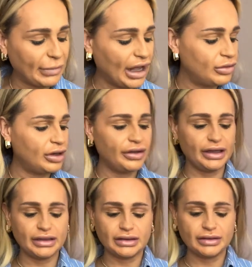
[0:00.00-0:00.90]
And what are
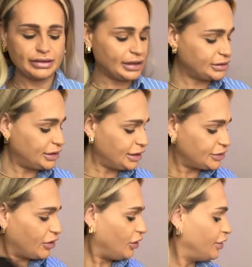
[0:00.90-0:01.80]
these? Yes, these
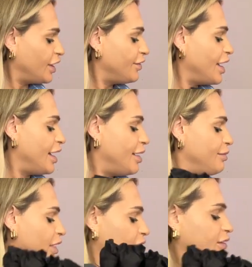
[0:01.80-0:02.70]
are all at them.